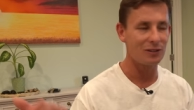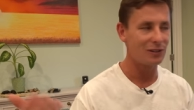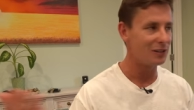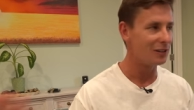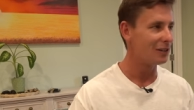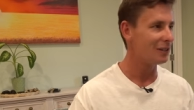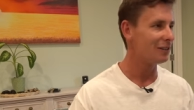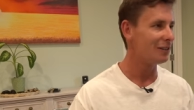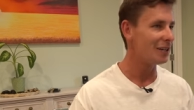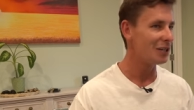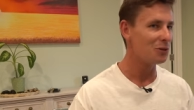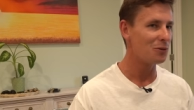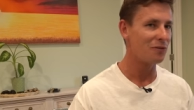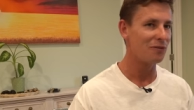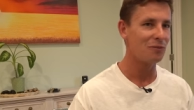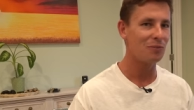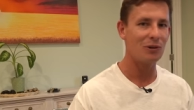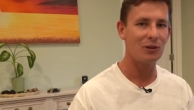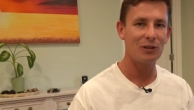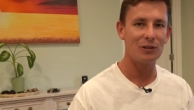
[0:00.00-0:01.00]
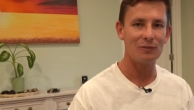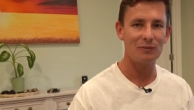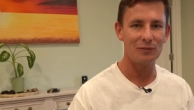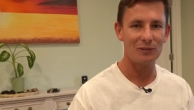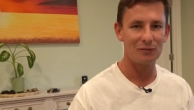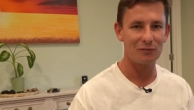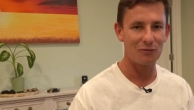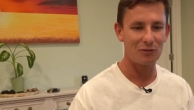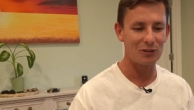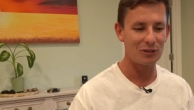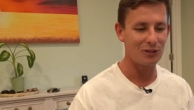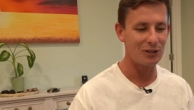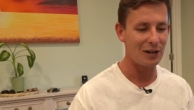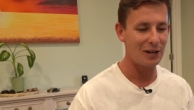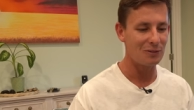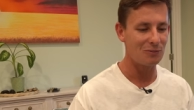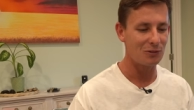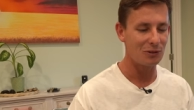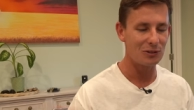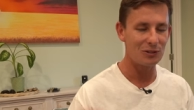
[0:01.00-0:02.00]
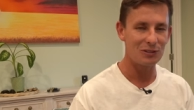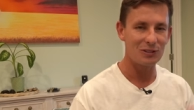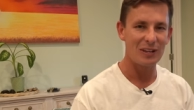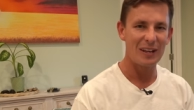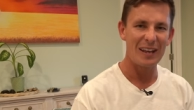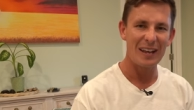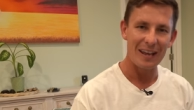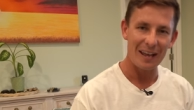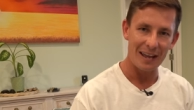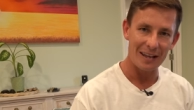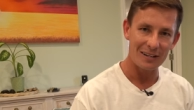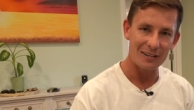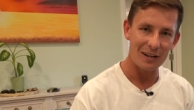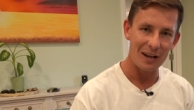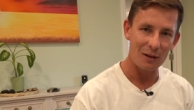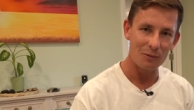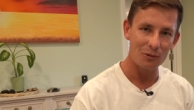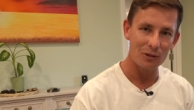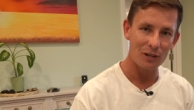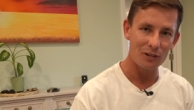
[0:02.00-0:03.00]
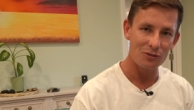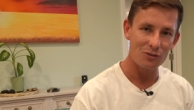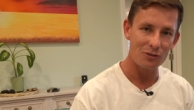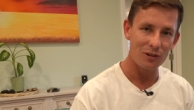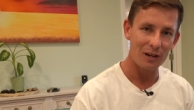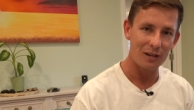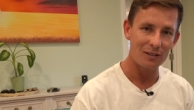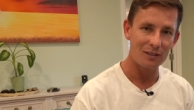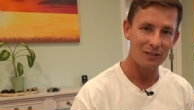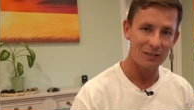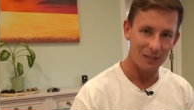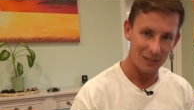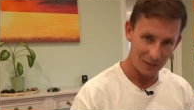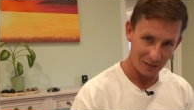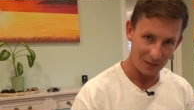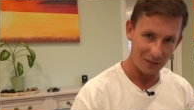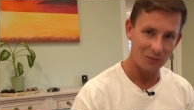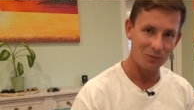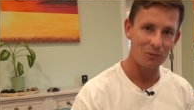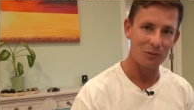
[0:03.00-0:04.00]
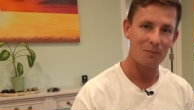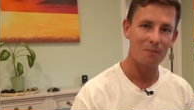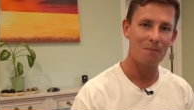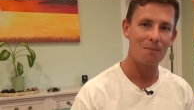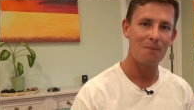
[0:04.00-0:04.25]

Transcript: Thank you, everybody, for the kind words, and I will catch you guys in the next one.